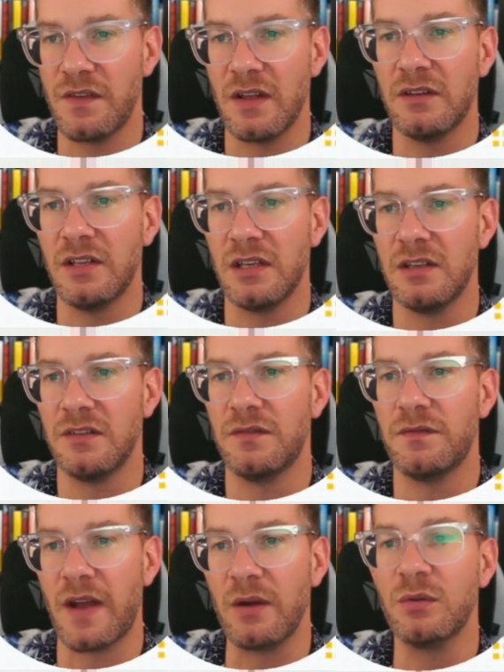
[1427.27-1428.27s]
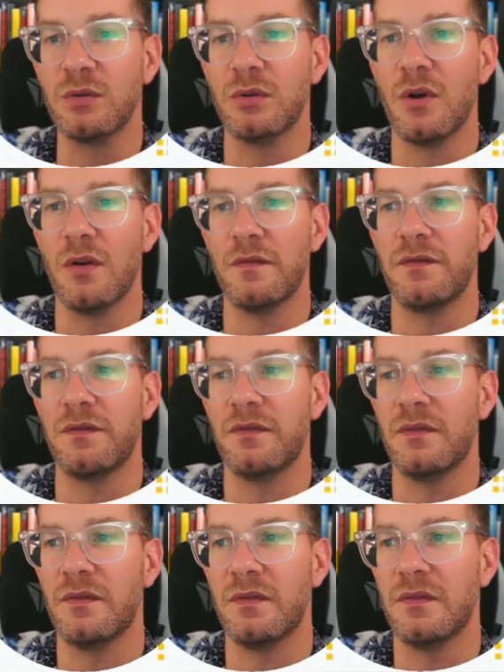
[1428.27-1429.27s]
the founder of
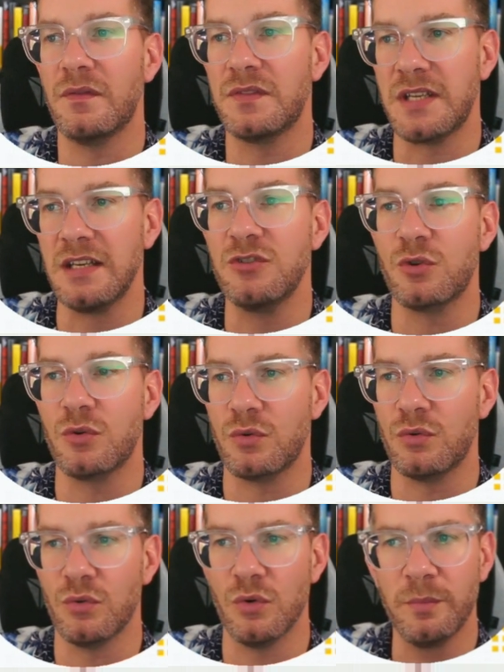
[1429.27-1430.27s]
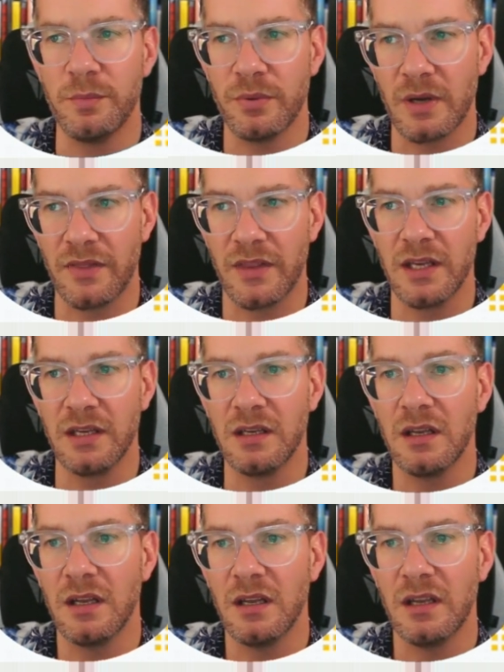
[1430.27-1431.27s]
Sage Group, I think,
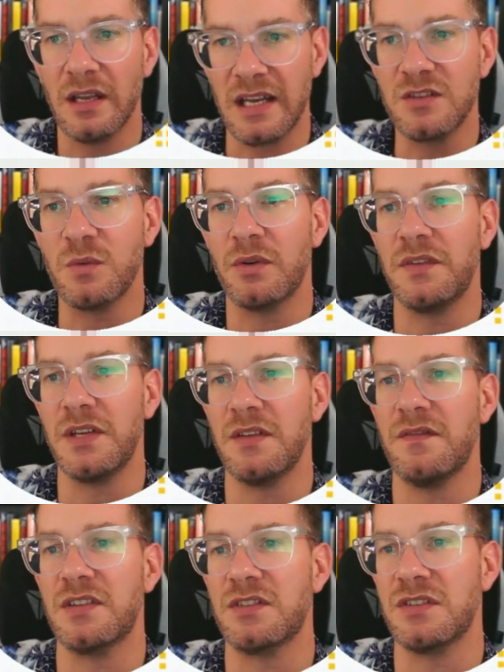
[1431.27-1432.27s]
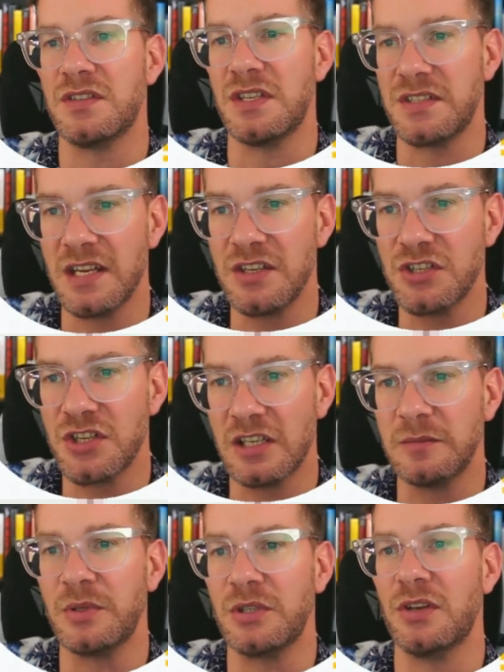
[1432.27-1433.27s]
is one of the investors in Sage Seller,
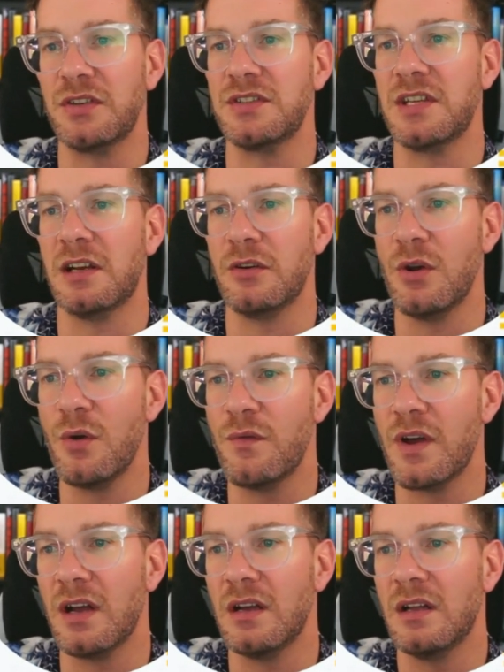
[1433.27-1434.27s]
but not in Cellernova.